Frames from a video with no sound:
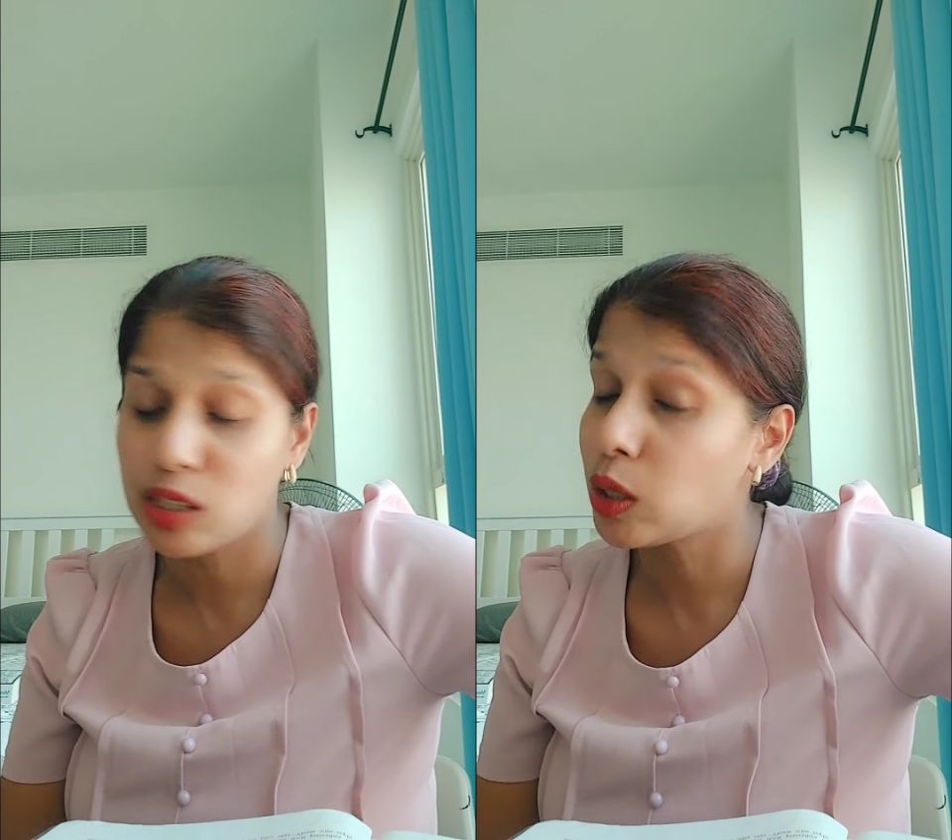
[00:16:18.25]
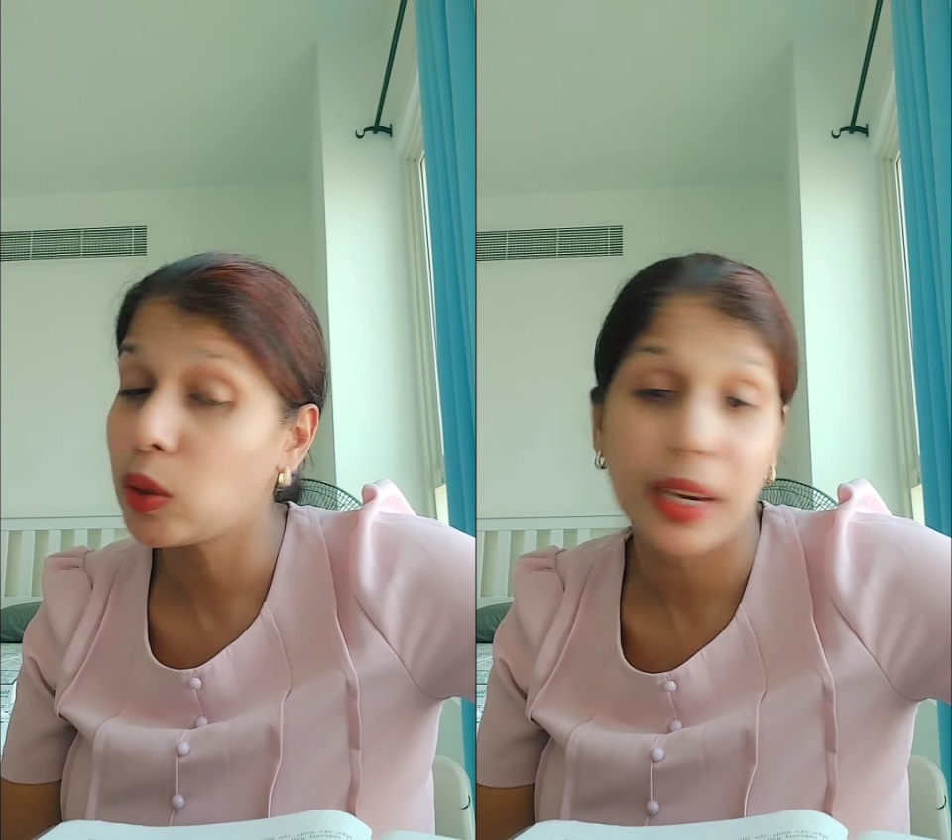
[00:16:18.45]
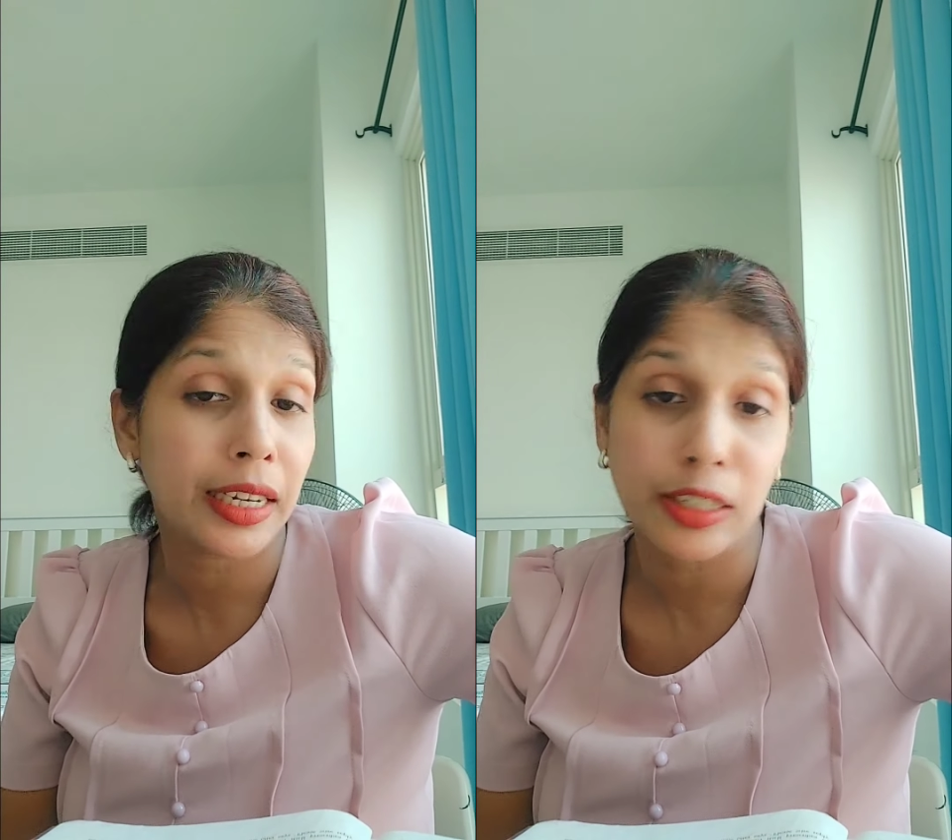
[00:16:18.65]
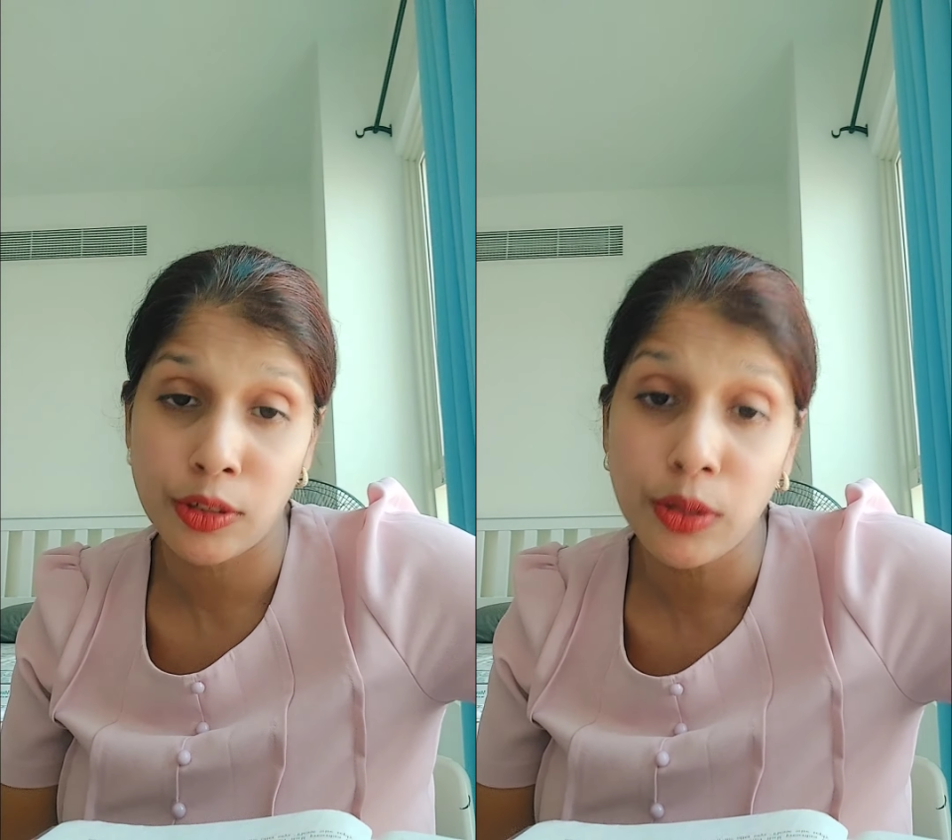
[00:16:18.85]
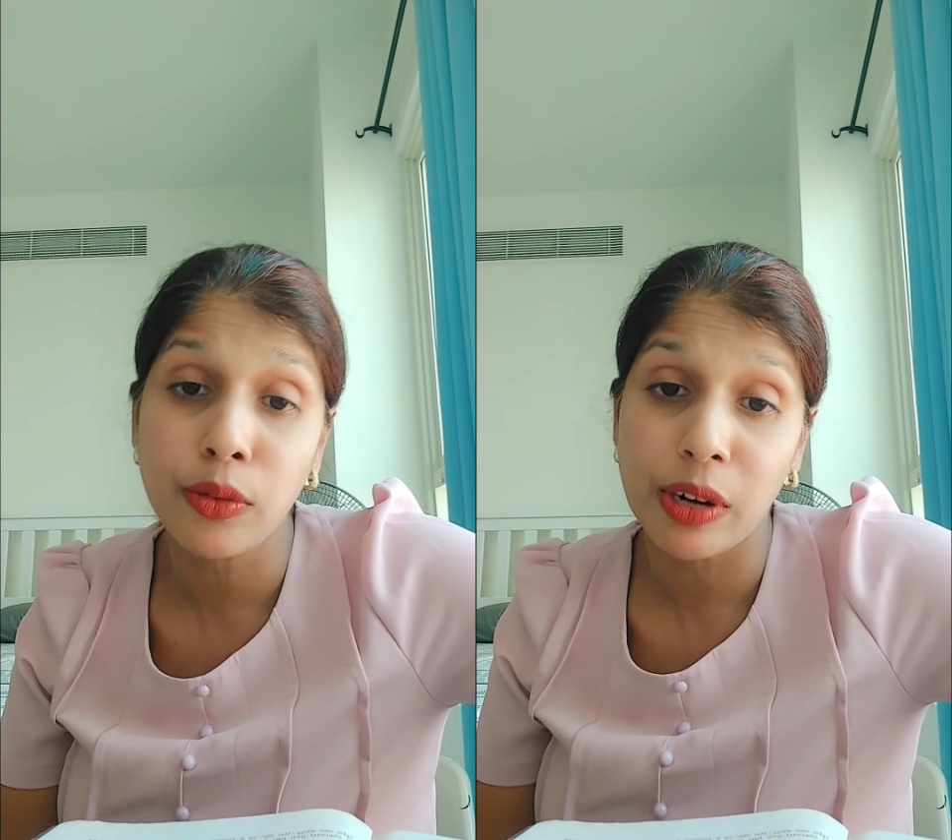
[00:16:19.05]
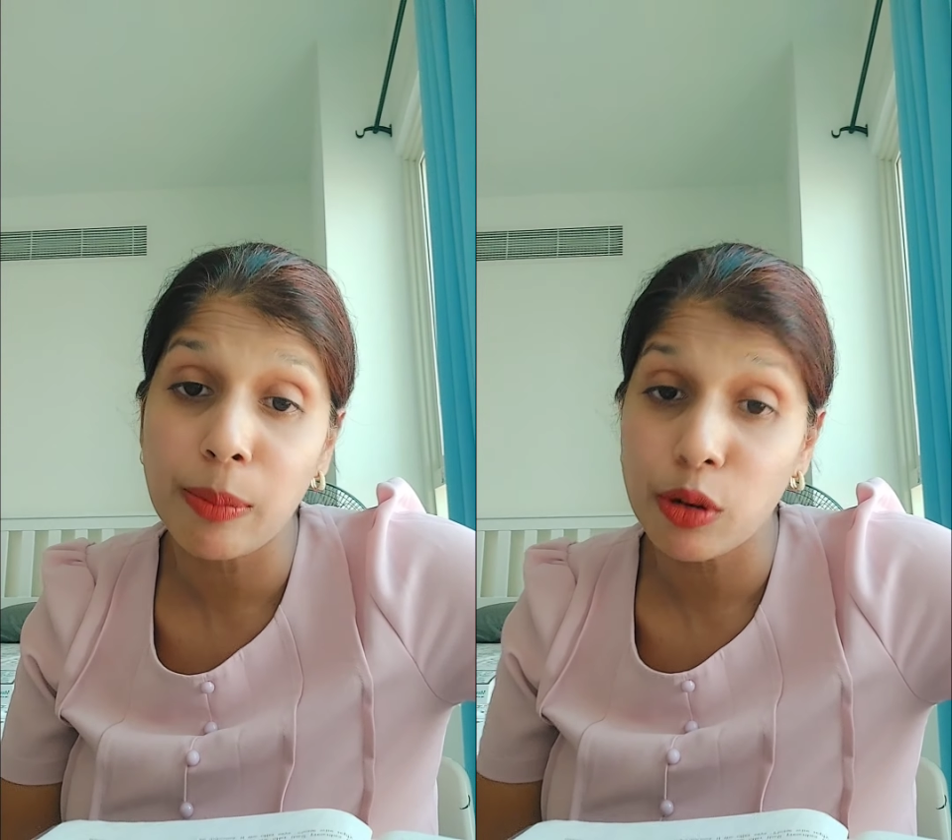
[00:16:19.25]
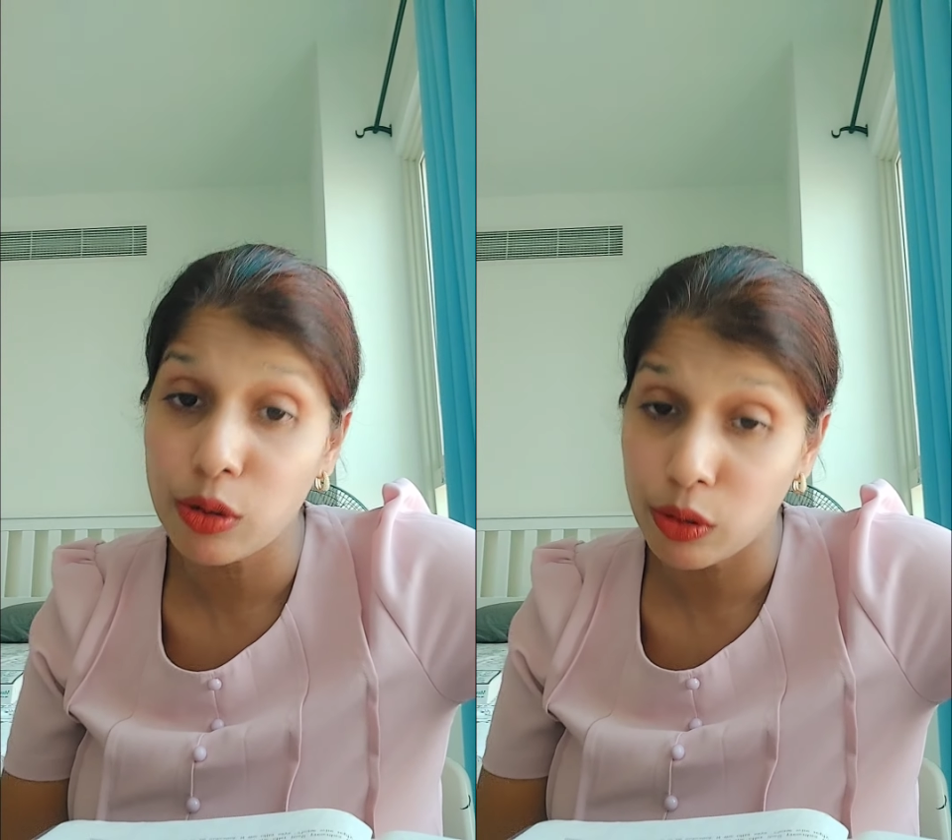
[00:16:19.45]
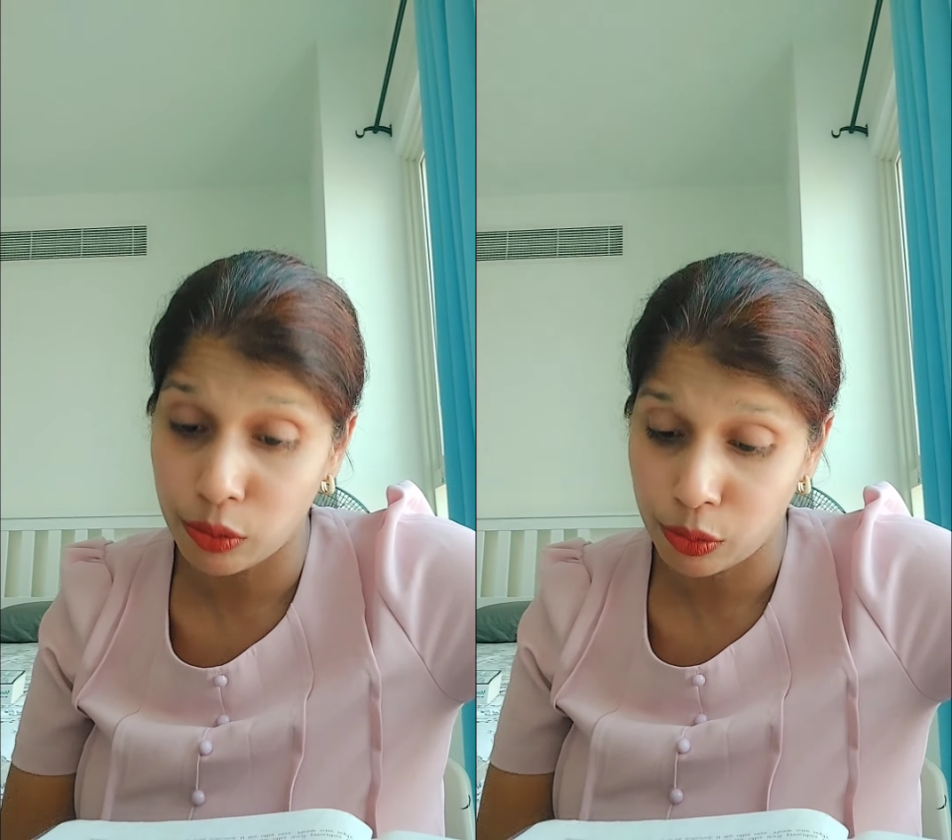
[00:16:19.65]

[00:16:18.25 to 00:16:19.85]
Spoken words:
too late to remove.